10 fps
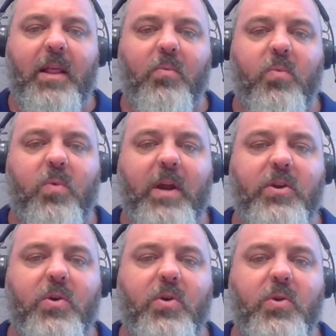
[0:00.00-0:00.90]
I
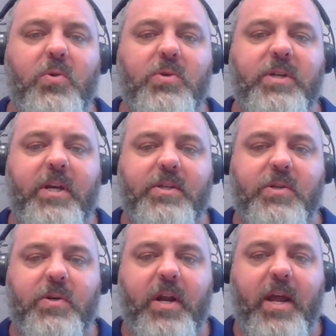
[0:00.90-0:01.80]
read your news
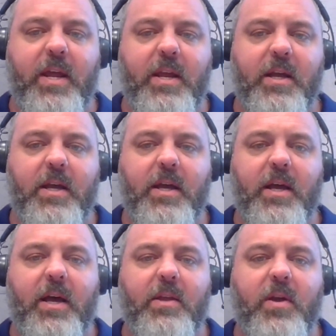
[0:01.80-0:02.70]
yesterday.
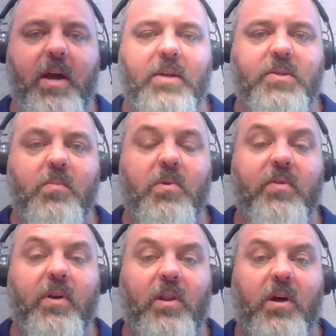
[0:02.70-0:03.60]
You guys are
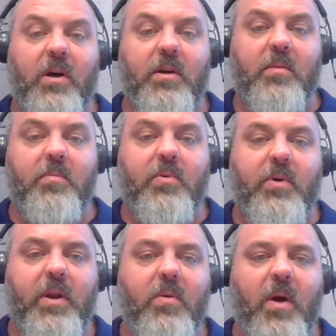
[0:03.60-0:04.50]
moving along
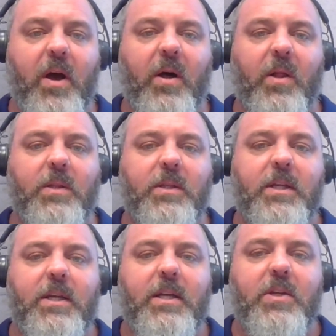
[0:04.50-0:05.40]
pretty well.
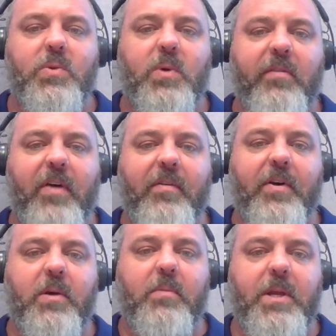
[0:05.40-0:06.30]

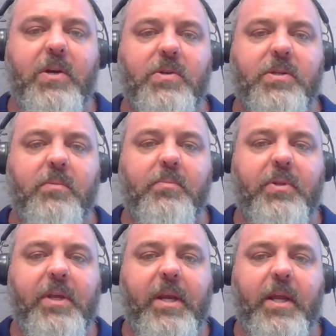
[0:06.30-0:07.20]
2,500 meters
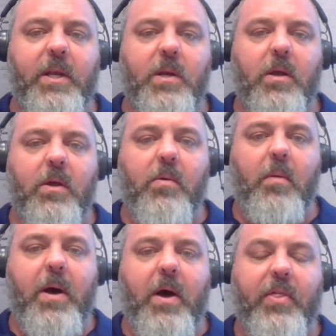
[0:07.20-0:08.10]
completed,
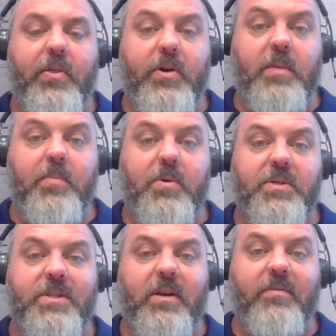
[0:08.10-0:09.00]
about
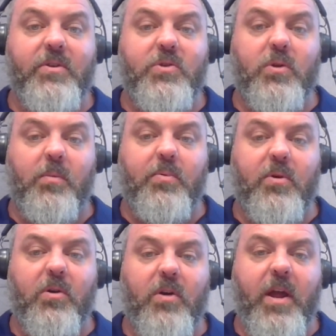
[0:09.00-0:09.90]
30% of the drill
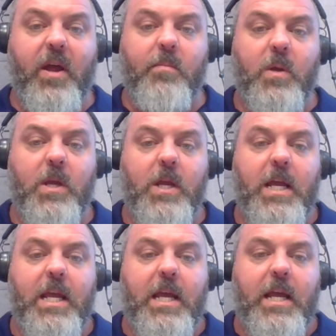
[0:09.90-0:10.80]
program.
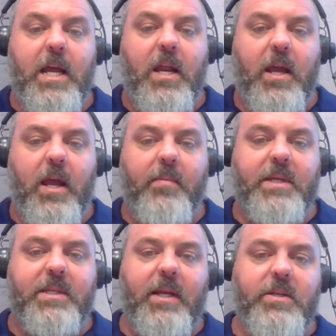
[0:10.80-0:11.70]
And I'm
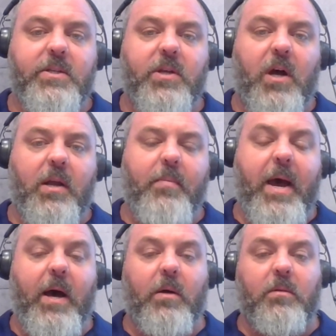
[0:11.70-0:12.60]
excited to talk
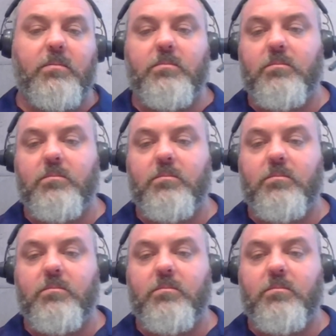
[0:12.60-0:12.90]
about